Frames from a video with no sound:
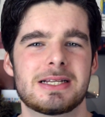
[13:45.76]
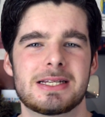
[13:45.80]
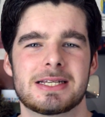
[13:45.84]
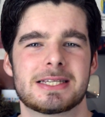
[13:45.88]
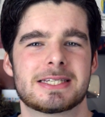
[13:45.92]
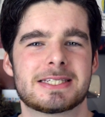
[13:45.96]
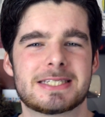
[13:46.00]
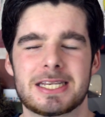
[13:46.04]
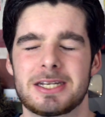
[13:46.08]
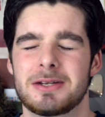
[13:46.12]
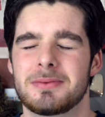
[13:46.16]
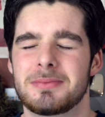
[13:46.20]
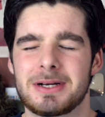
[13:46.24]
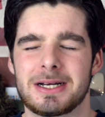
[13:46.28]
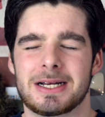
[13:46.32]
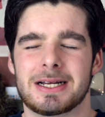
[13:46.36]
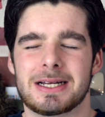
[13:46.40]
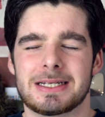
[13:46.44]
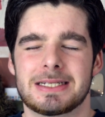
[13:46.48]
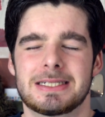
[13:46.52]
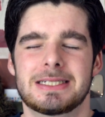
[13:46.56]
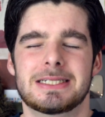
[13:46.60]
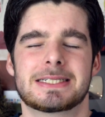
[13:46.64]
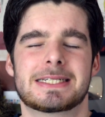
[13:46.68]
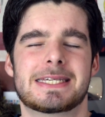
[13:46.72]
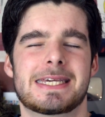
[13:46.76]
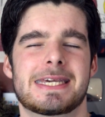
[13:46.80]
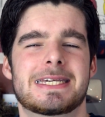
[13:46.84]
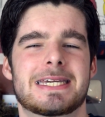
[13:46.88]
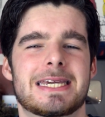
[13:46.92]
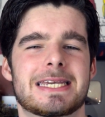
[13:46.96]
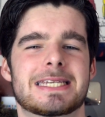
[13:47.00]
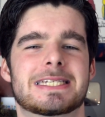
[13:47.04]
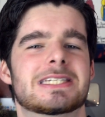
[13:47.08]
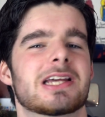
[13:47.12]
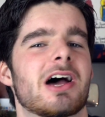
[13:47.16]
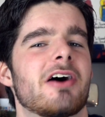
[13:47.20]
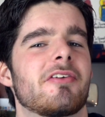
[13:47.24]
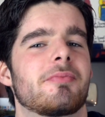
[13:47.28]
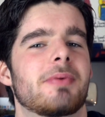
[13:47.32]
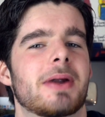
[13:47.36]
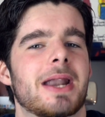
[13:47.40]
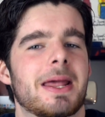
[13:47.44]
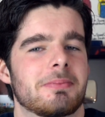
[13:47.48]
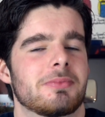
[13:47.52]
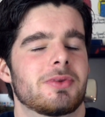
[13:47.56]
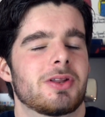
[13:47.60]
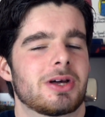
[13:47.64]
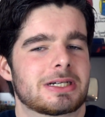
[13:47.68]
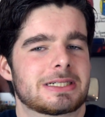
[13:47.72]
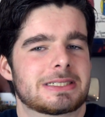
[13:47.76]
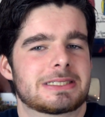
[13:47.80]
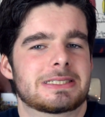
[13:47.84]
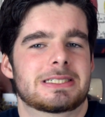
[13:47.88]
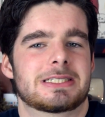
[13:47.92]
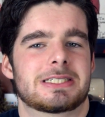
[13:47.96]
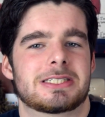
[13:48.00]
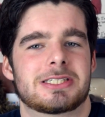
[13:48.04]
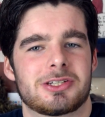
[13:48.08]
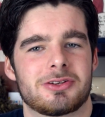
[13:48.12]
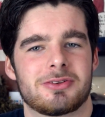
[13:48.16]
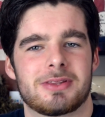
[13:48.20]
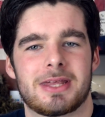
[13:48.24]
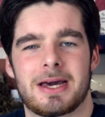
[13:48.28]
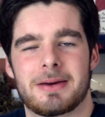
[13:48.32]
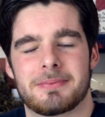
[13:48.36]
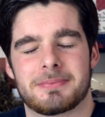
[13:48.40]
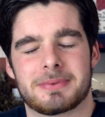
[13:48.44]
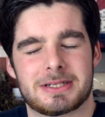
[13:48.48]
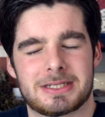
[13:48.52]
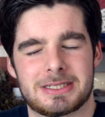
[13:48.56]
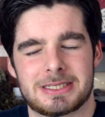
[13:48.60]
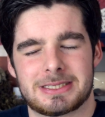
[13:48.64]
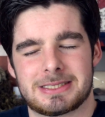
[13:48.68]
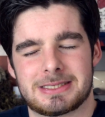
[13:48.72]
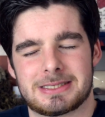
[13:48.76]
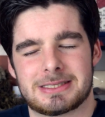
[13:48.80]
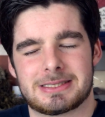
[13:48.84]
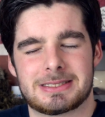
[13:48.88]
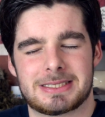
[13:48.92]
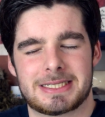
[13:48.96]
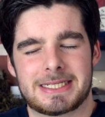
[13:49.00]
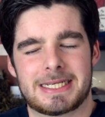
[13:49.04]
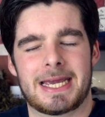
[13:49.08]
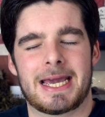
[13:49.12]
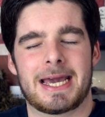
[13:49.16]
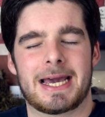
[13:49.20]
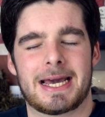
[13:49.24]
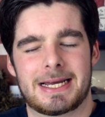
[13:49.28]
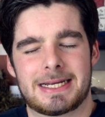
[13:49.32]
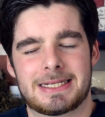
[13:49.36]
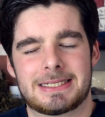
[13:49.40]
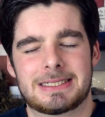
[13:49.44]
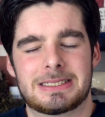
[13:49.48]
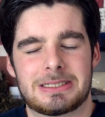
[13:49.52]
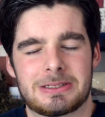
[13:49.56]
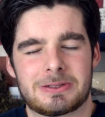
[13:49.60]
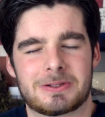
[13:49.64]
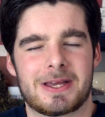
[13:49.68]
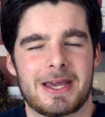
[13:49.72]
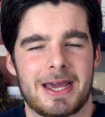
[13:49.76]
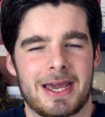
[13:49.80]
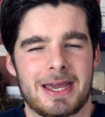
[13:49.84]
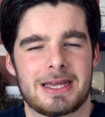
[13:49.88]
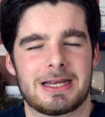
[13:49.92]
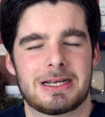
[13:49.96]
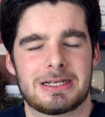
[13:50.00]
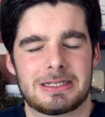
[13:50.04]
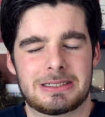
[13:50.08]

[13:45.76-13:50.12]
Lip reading: cinema geeky stuff, but I'm not gonna do that because, yeah, okay.